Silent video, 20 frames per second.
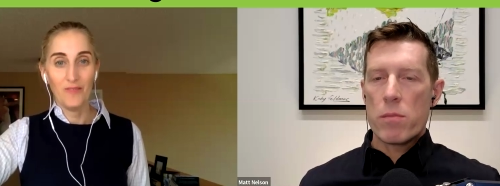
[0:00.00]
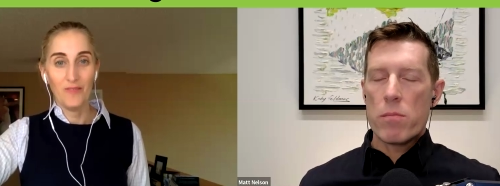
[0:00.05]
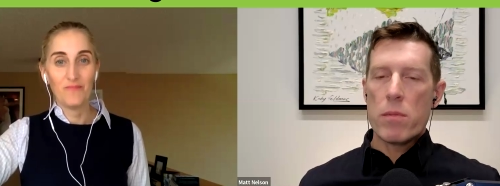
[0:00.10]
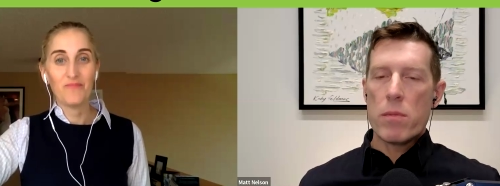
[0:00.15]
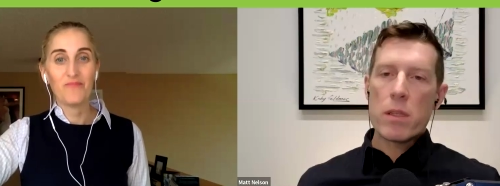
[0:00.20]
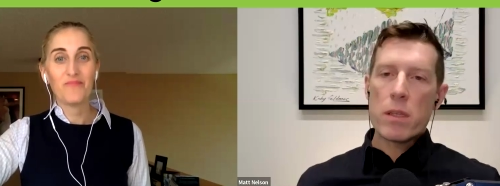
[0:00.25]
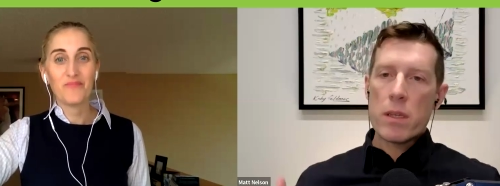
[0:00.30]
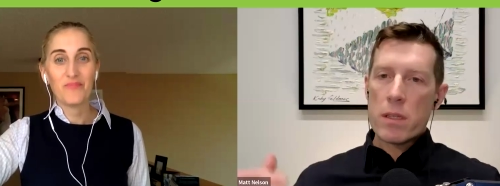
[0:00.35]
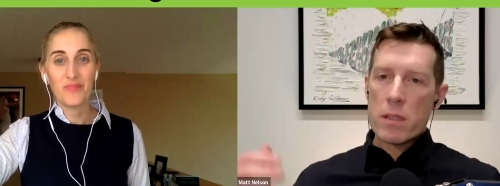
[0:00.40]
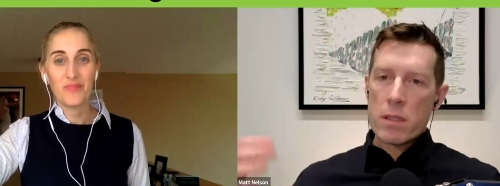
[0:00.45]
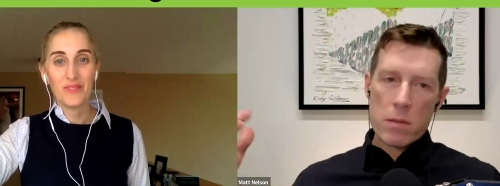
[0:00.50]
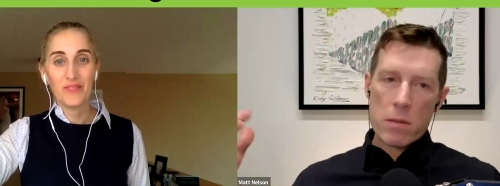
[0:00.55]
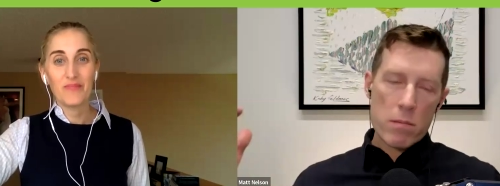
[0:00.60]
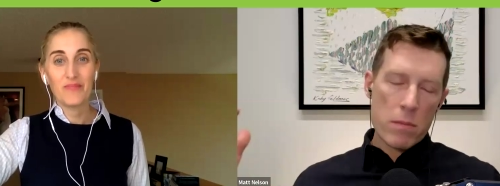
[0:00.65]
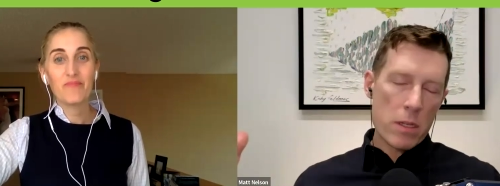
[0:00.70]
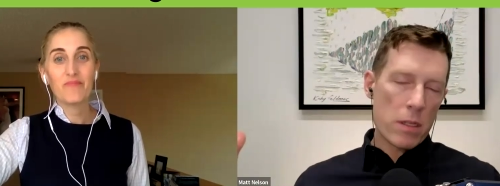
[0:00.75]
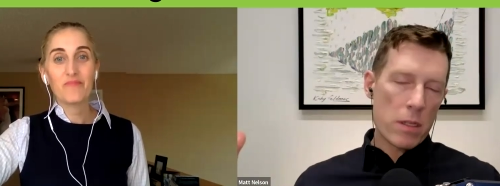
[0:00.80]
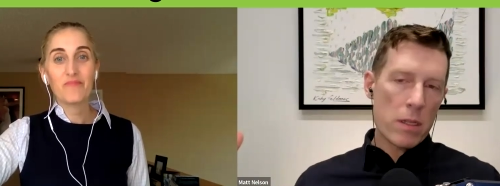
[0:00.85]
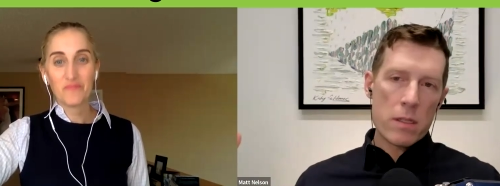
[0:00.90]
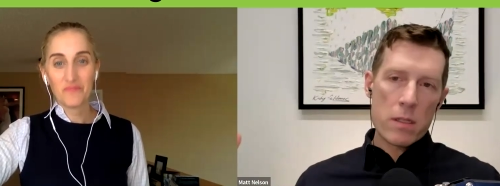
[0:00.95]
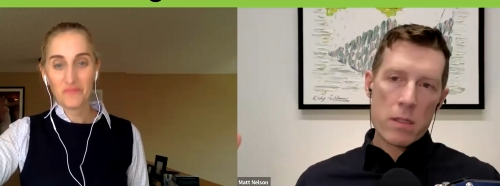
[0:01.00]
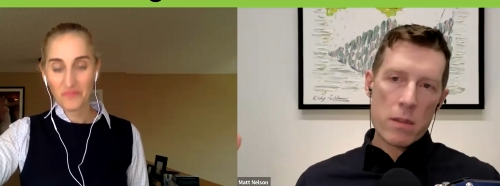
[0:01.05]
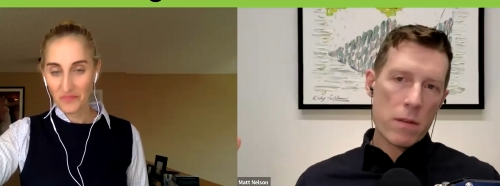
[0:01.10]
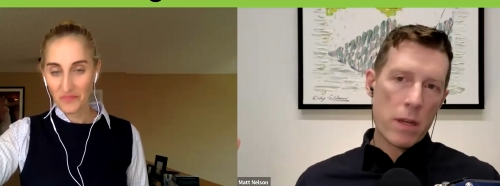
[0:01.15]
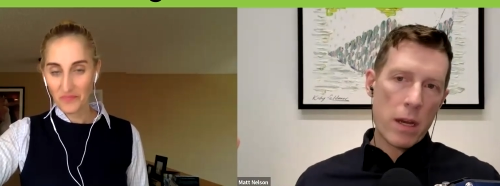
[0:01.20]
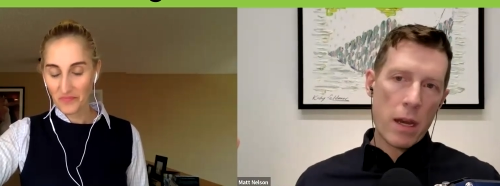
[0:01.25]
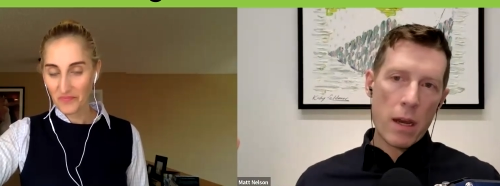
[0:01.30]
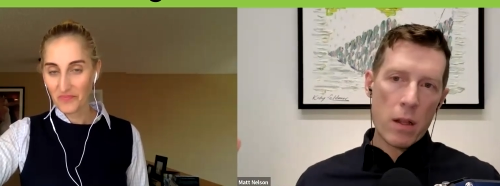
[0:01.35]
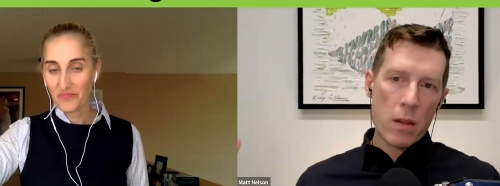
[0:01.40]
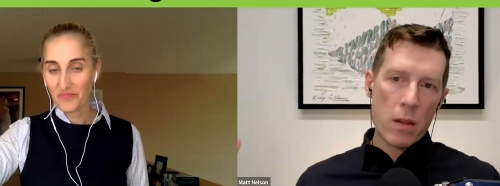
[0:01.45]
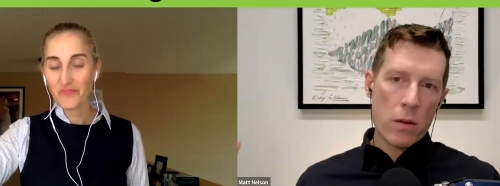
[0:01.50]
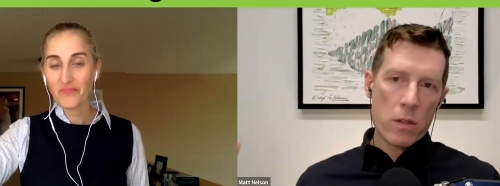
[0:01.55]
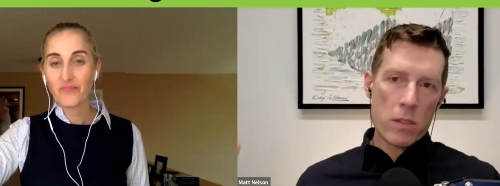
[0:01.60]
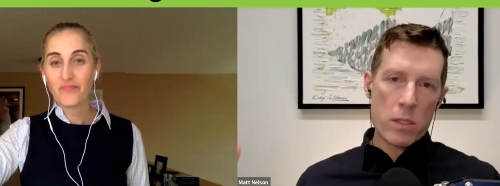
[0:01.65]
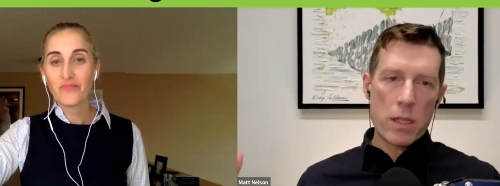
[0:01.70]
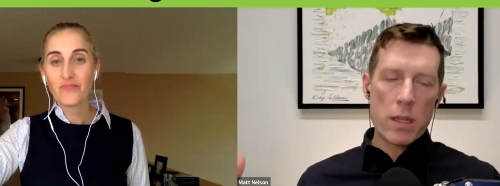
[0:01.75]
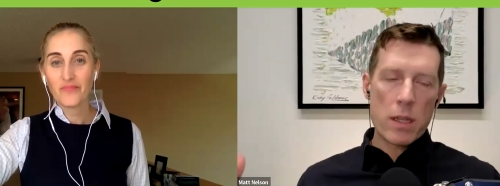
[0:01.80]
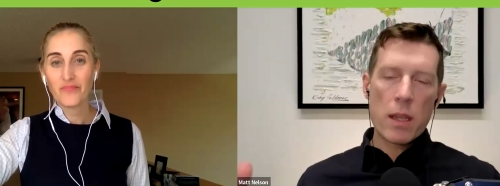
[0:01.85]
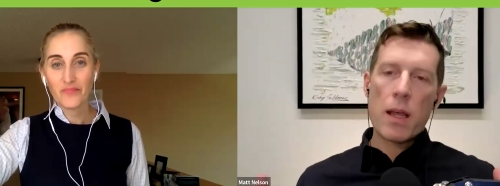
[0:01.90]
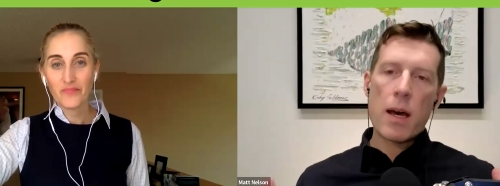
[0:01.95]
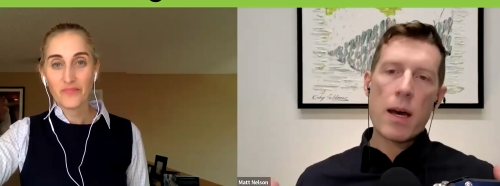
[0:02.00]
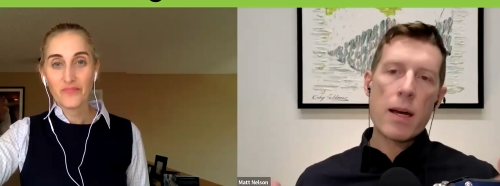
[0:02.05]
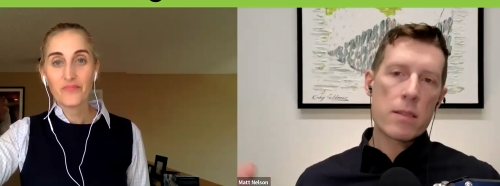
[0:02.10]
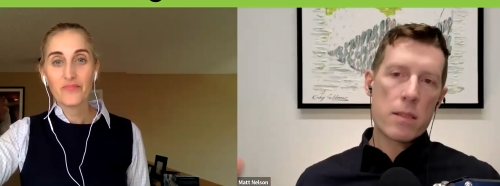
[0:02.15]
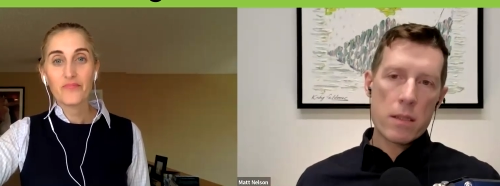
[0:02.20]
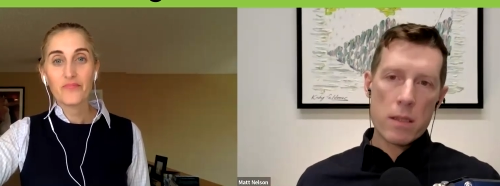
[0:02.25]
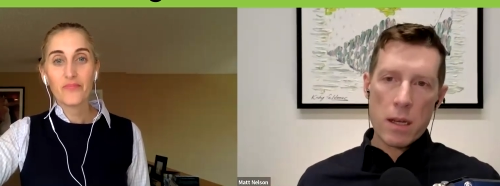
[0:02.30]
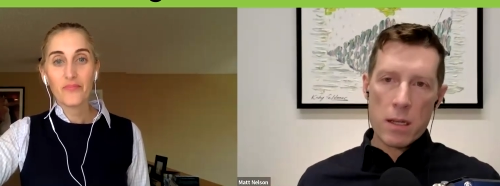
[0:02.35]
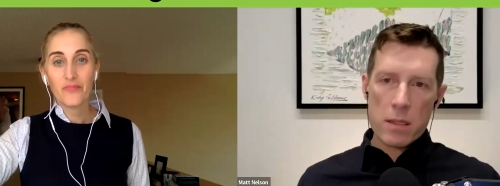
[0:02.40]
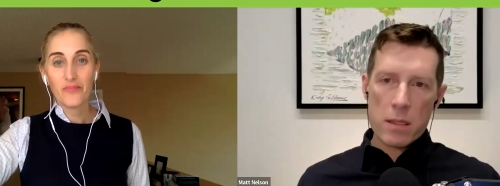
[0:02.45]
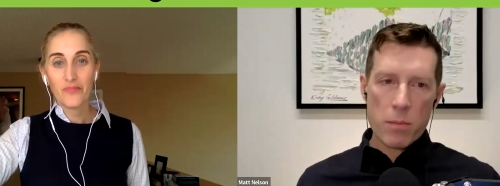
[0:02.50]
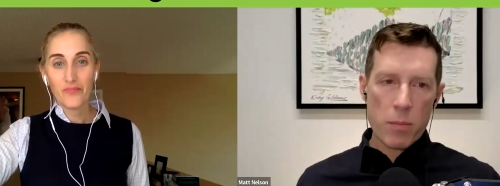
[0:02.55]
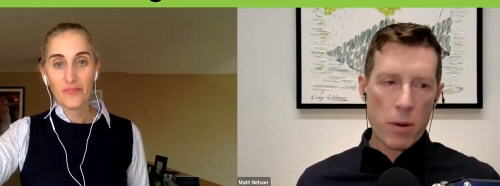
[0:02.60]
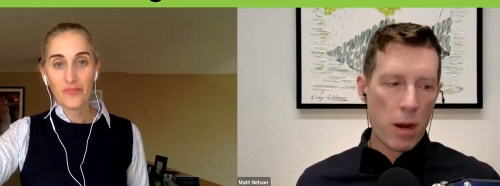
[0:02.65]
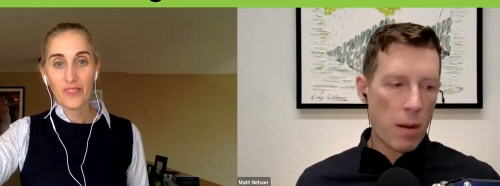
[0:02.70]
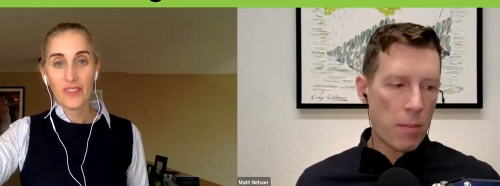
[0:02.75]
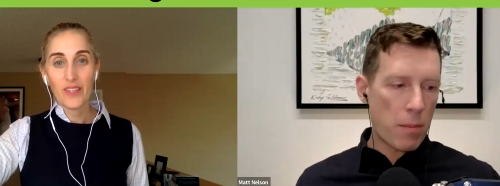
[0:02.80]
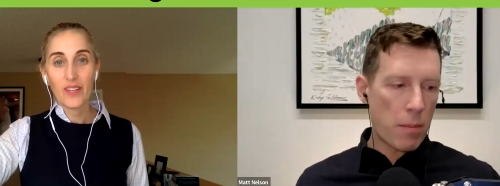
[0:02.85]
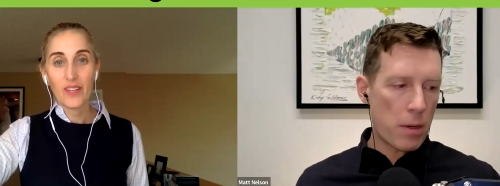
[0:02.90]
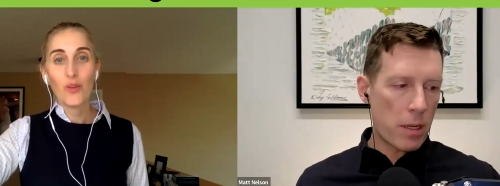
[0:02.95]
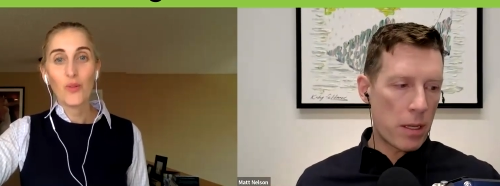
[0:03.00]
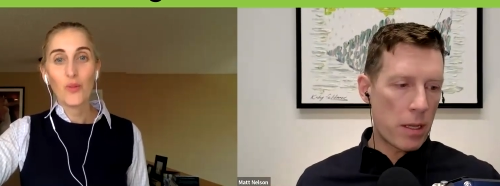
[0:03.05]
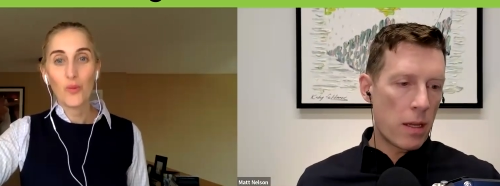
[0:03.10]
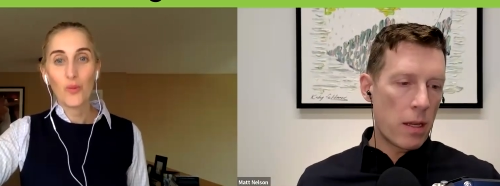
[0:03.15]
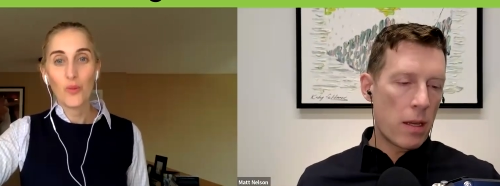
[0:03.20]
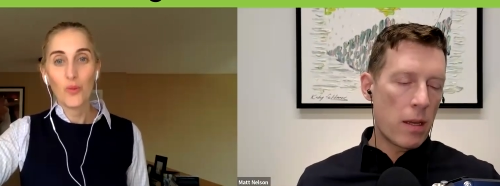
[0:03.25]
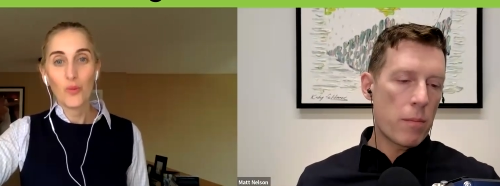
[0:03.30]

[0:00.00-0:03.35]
Speaker 1: millions and millions of dollars and lots and lots of property.